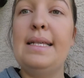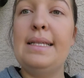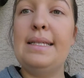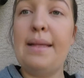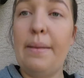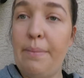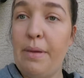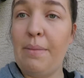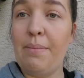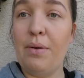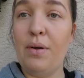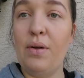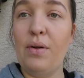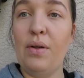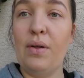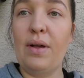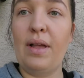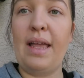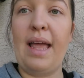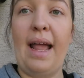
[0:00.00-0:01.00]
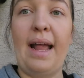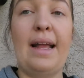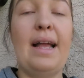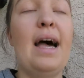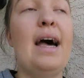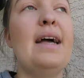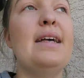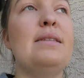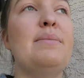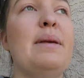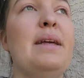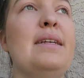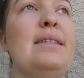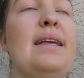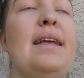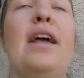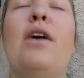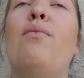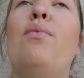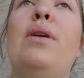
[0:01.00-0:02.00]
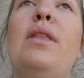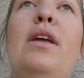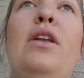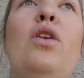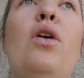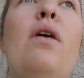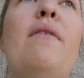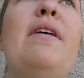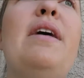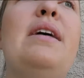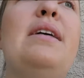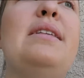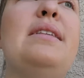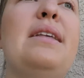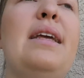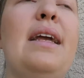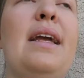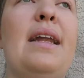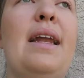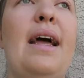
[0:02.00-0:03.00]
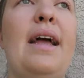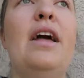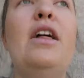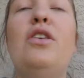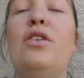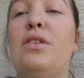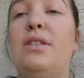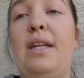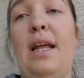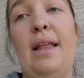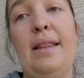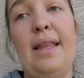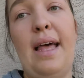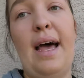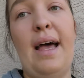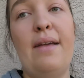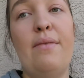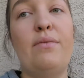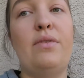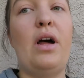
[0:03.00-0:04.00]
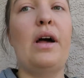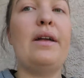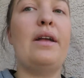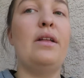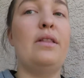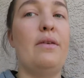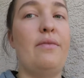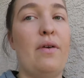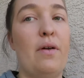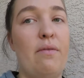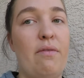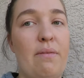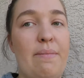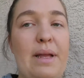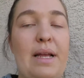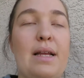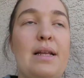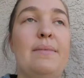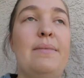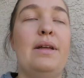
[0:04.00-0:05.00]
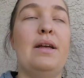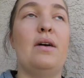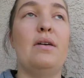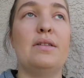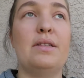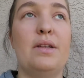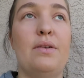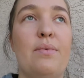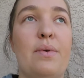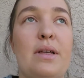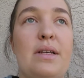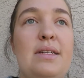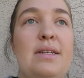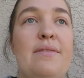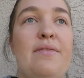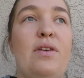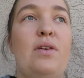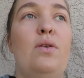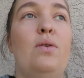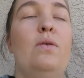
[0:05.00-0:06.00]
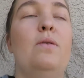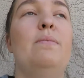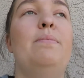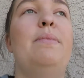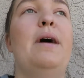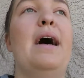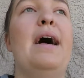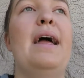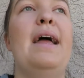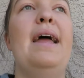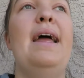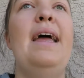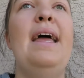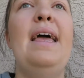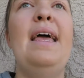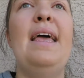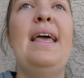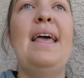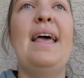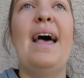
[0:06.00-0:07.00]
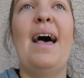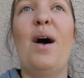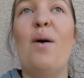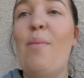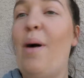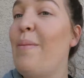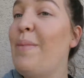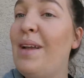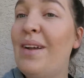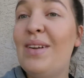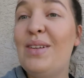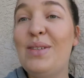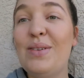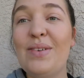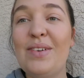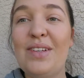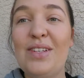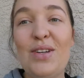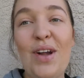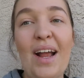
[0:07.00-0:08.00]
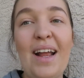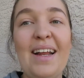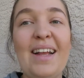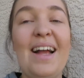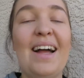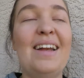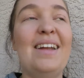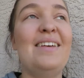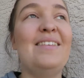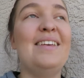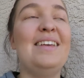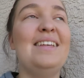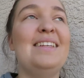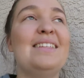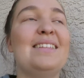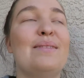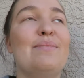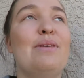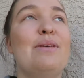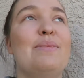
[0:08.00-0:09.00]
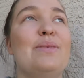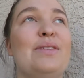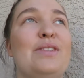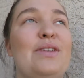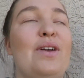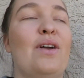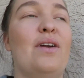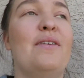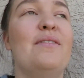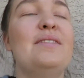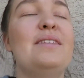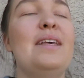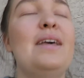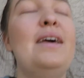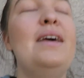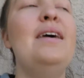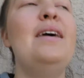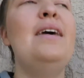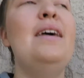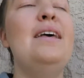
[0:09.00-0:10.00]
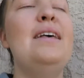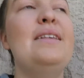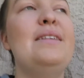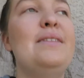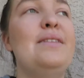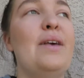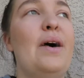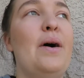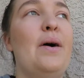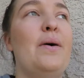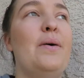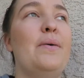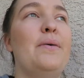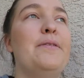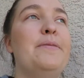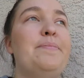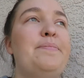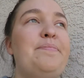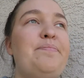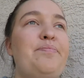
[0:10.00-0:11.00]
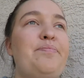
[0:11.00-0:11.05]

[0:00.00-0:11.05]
some people get cut, is because they get really nervous, and I understand that talking on the phone for me can be also really difficult, but I'm here to try and kind of ease some people's nerves. So